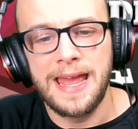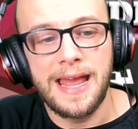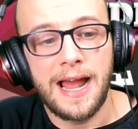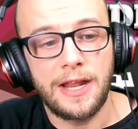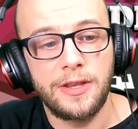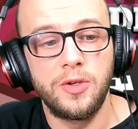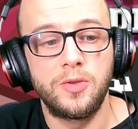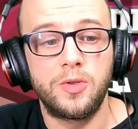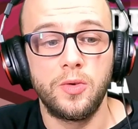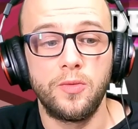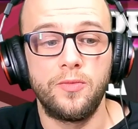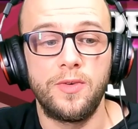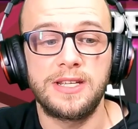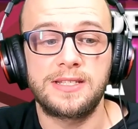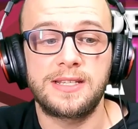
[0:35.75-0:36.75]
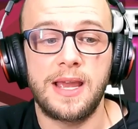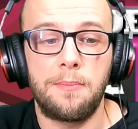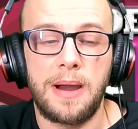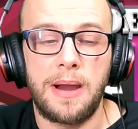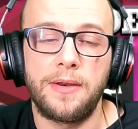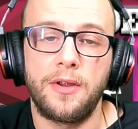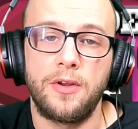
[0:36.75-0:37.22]
and you do risk a
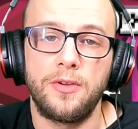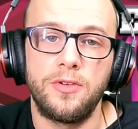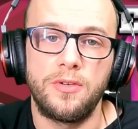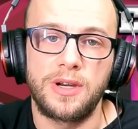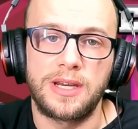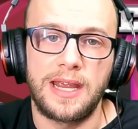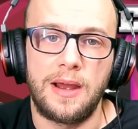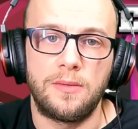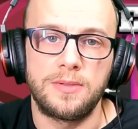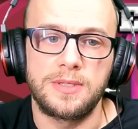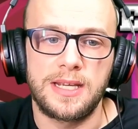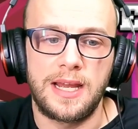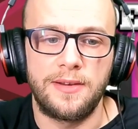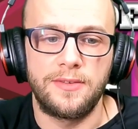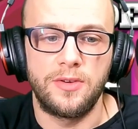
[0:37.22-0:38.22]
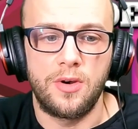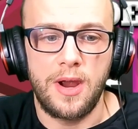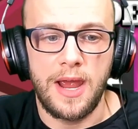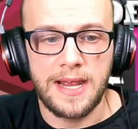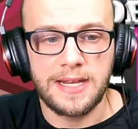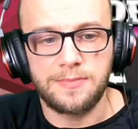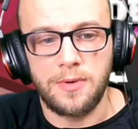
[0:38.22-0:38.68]
ban on your account and your
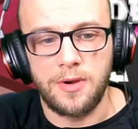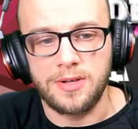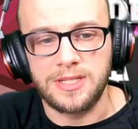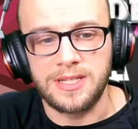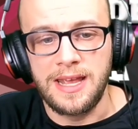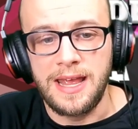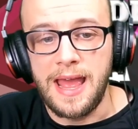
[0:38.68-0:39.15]
Xbox.